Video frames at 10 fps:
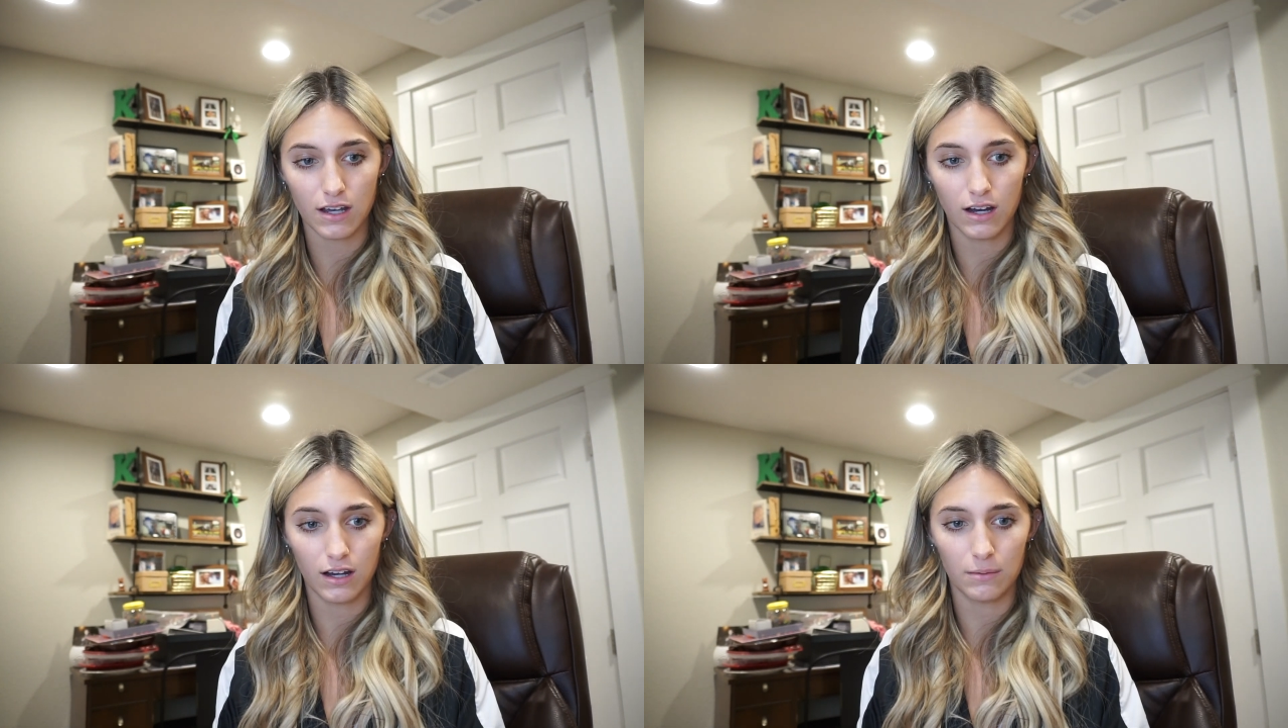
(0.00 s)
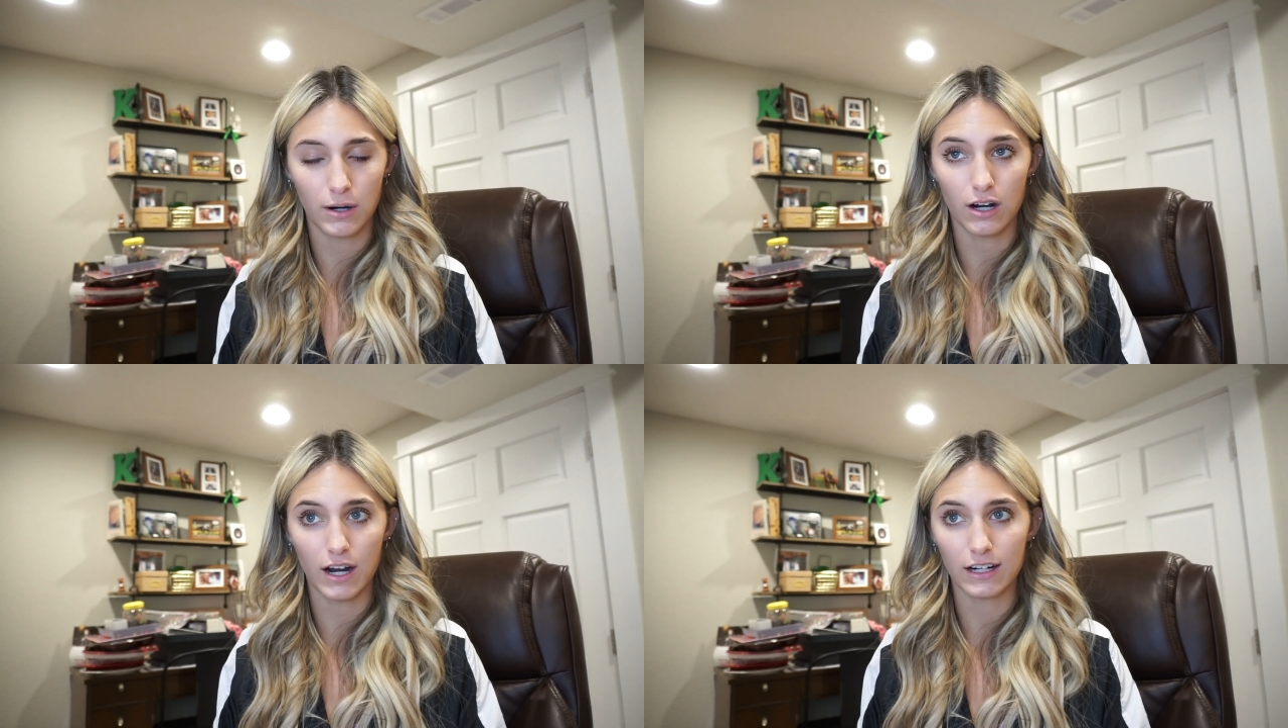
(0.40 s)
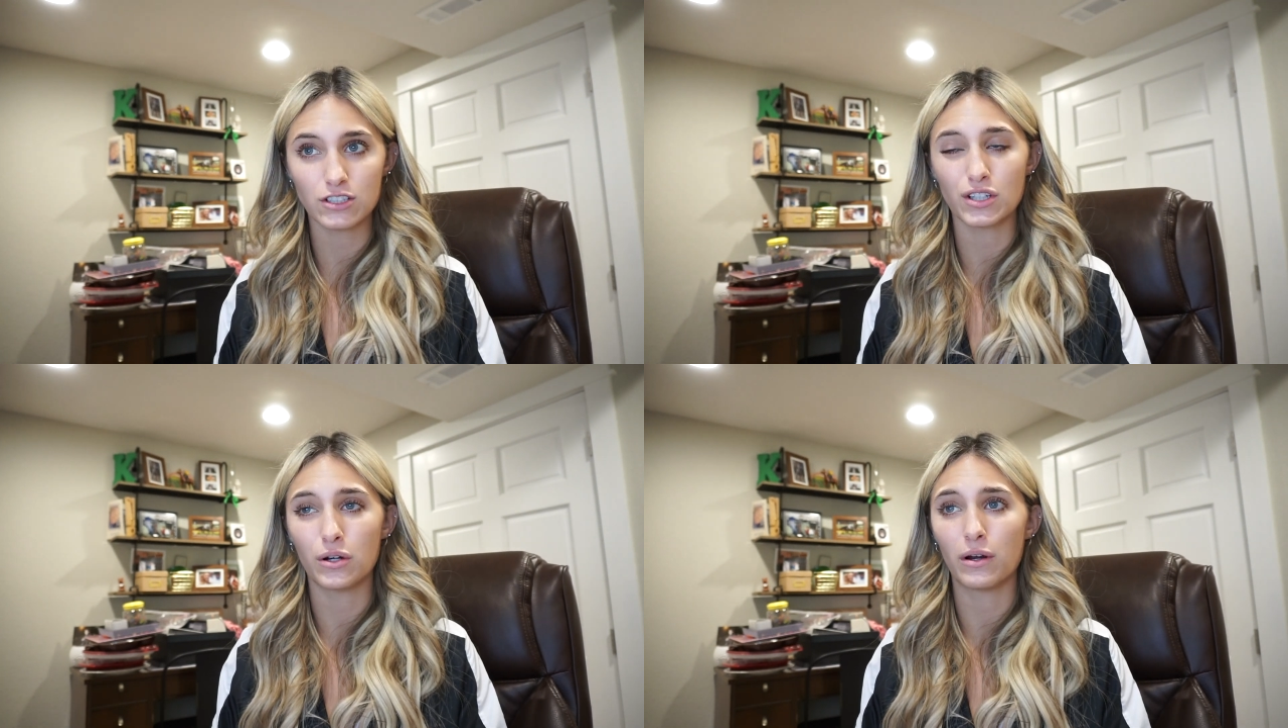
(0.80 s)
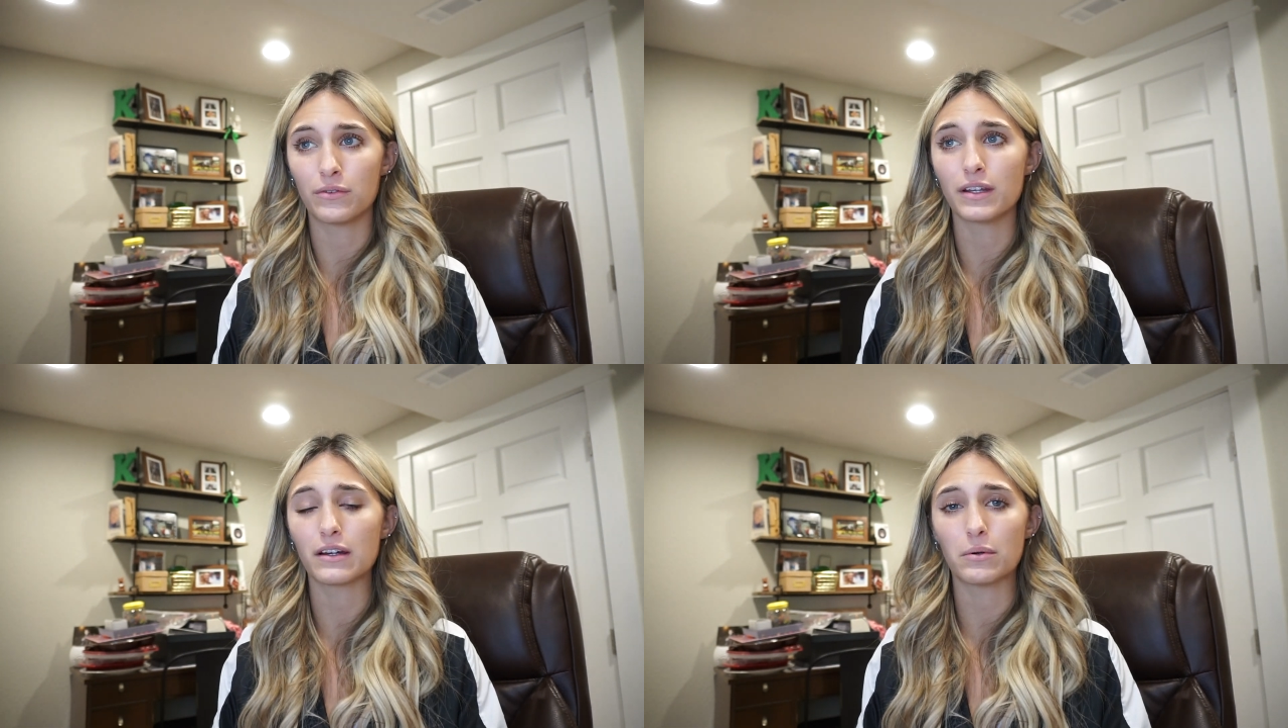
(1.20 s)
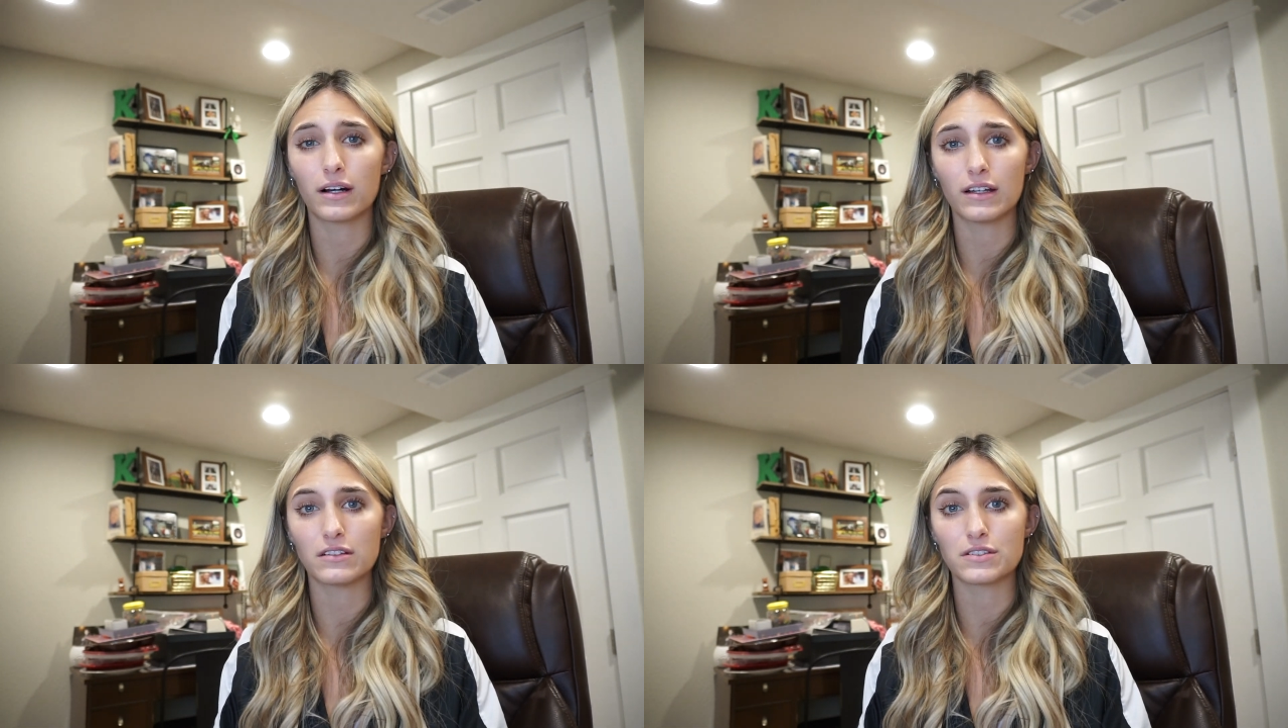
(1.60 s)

are actually going really quickly.